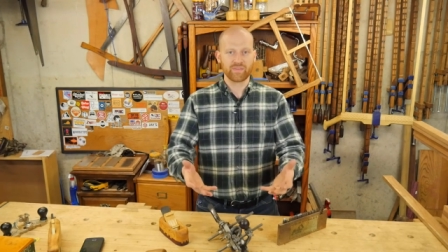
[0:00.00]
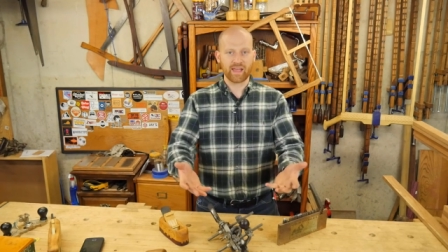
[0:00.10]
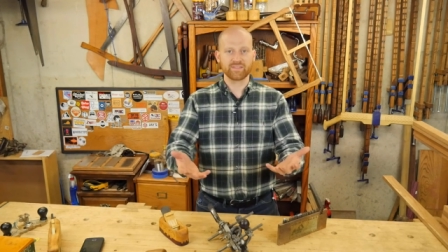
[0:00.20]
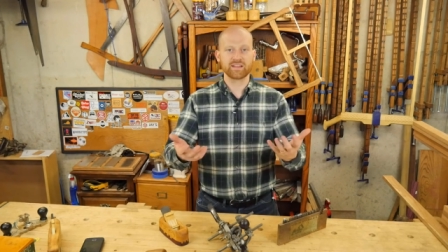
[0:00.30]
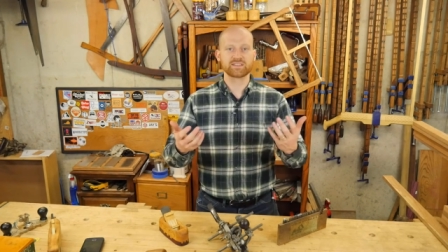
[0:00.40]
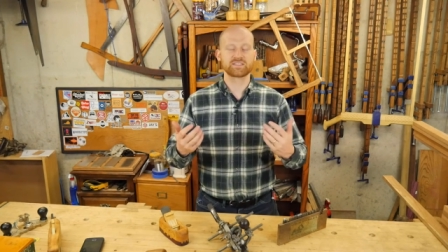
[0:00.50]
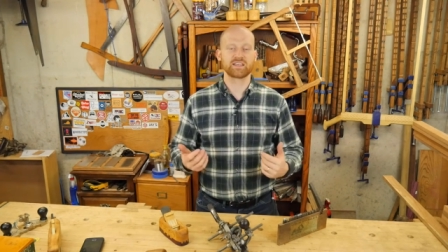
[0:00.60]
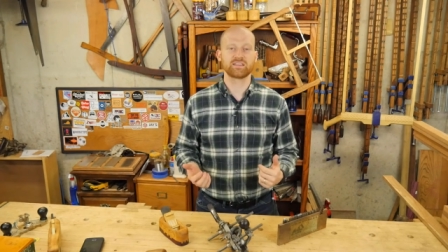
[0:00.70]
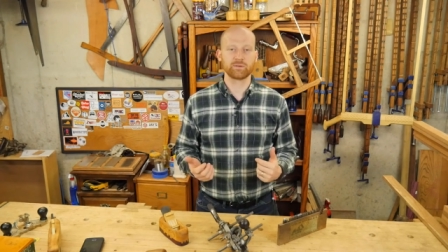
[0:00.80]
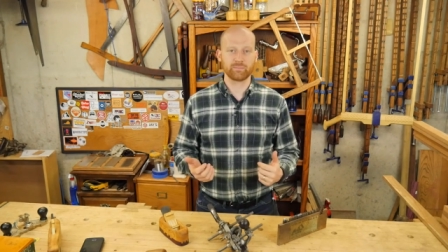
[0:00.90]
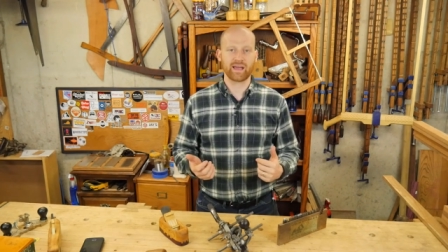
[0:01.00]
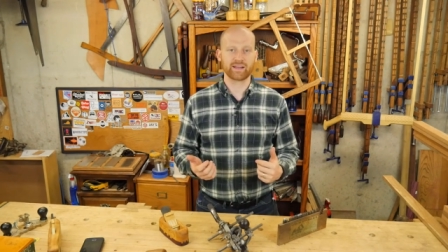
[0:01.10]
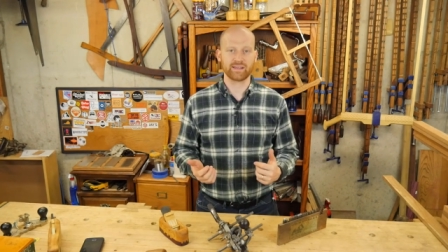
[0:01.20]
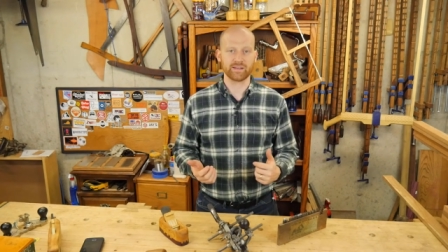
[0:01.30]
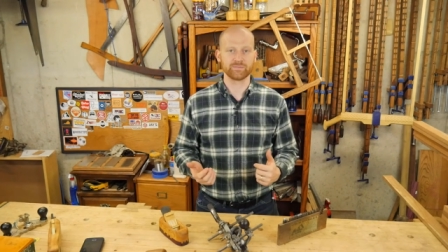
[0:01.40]
and then send them
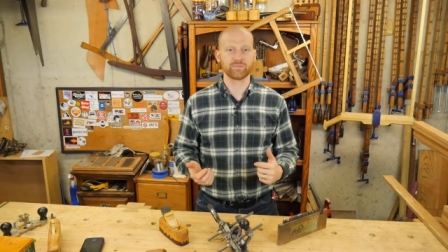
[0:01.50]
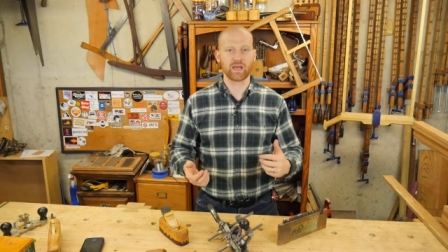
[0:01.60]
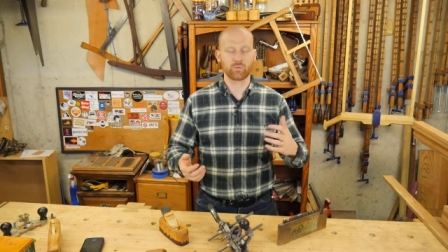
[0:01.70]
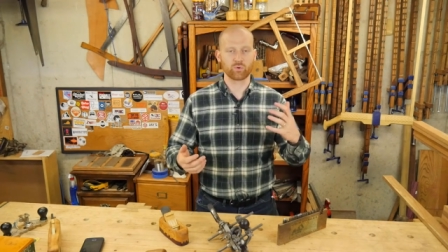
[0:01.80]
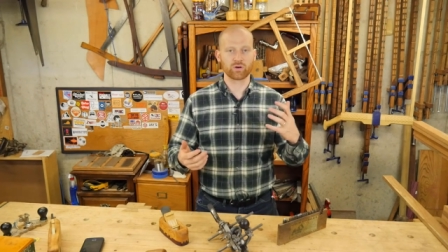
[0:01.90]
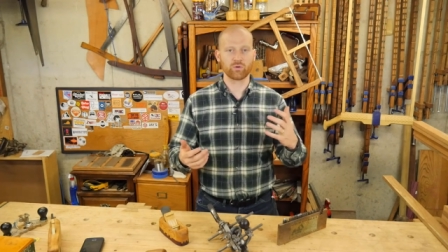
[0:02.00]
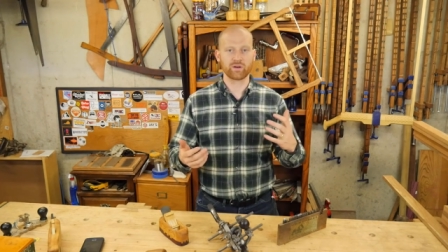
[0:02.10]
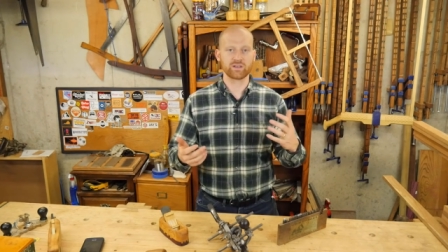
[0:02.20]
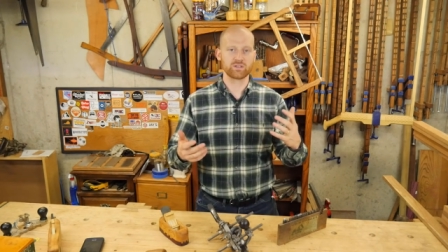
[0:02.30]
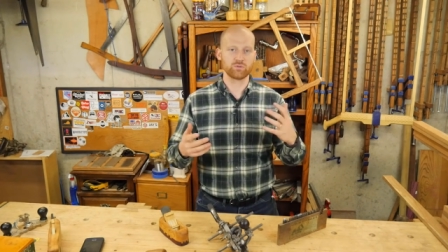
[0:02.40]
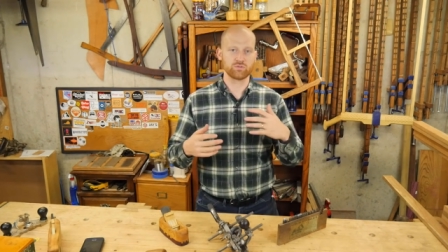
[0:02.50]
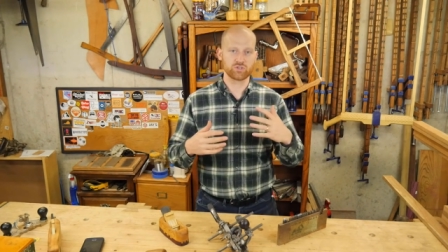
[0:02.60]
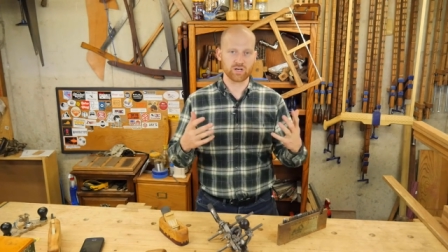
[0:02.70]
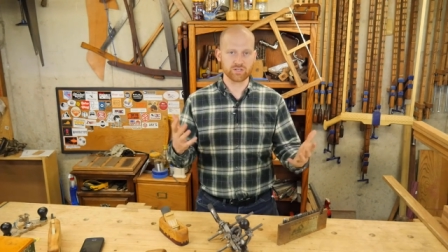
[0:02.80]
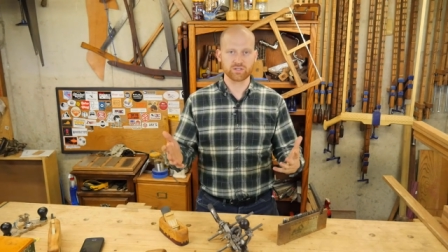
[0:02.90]
back in. And we're going to
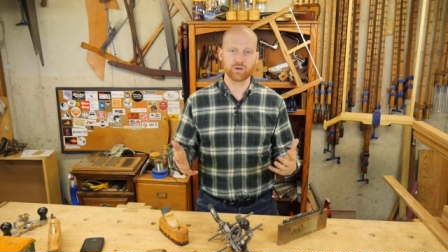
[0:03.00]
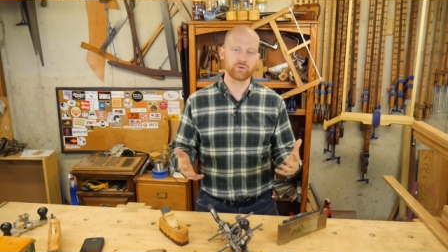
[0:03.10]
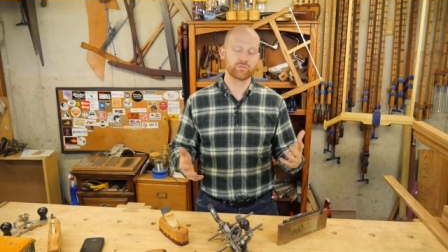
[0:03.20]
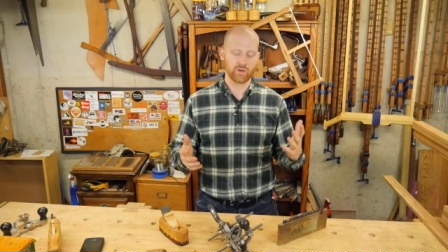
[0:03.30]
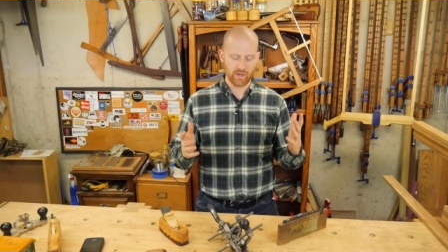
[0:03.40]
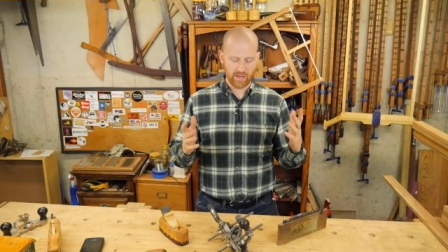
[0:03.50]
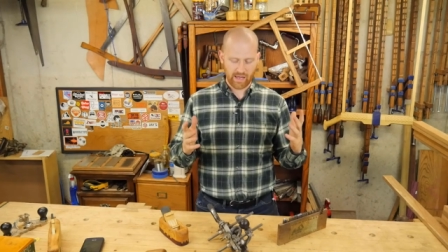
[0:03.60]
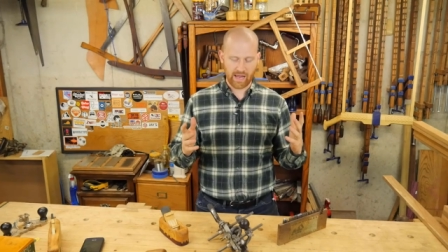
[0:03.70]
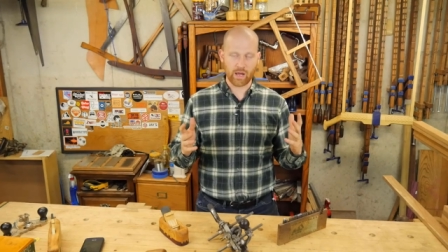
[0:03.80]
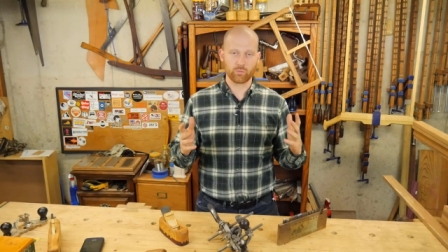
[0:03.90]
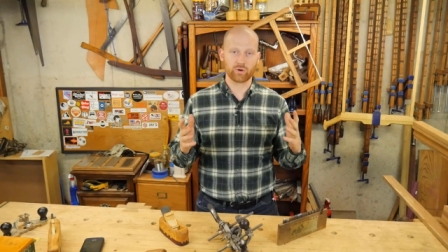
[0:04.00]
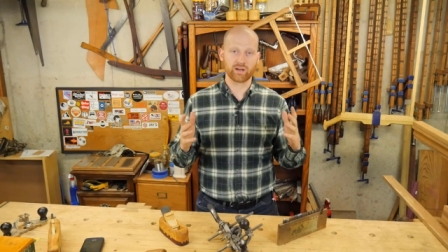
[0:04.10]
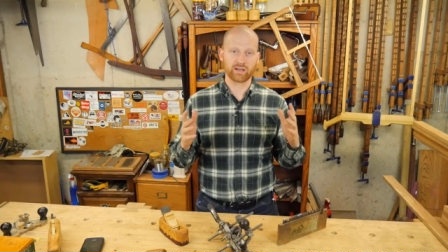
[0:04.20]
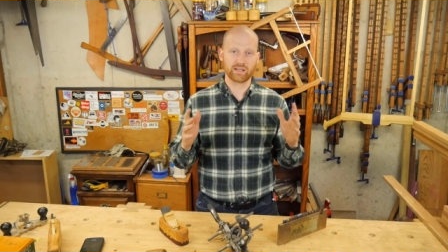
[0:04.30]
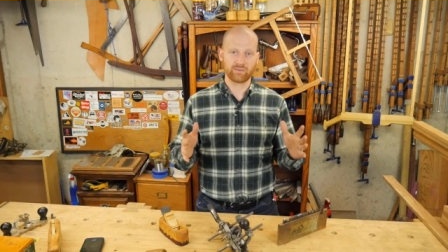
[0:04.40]
judge those and we're
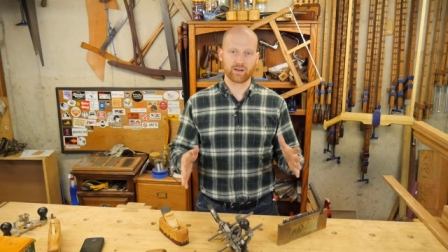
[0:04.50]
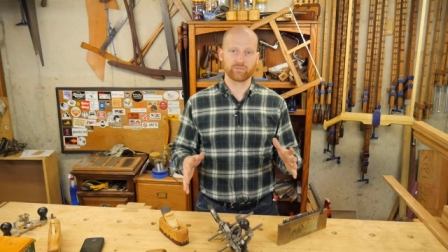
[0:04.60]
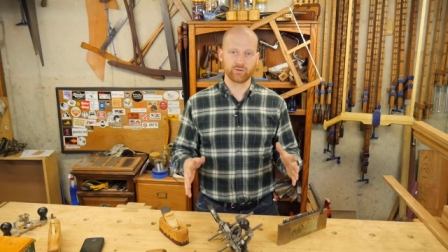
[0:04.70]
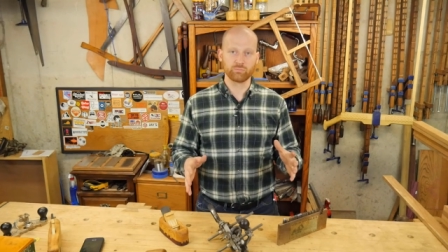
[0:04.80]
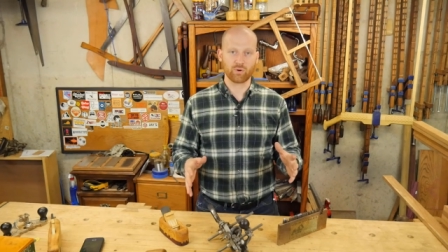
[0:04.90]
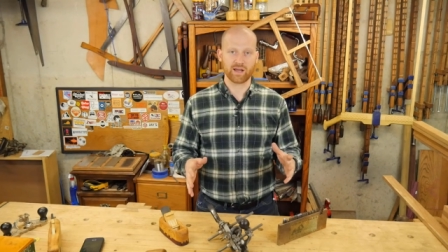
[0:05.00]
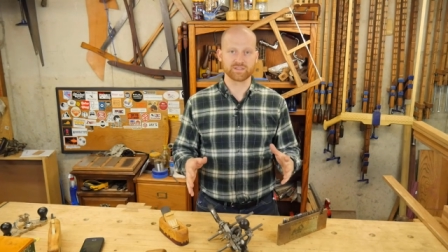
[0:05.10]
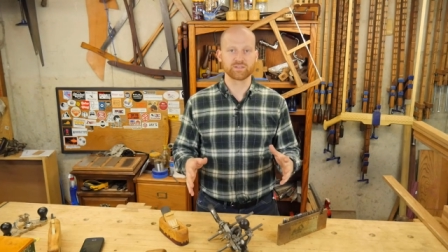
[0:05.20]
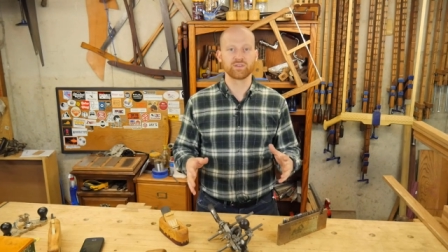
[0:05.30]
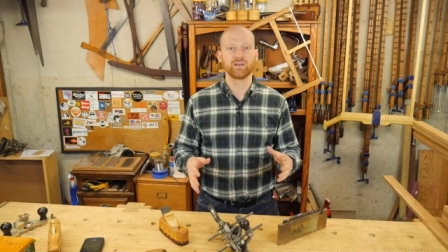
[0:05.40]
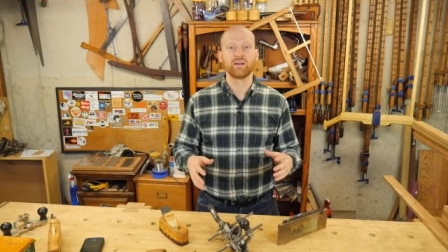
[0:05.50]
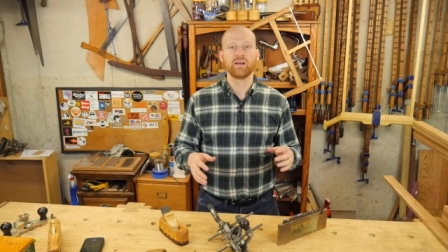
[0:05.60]
going to give out a few prizes.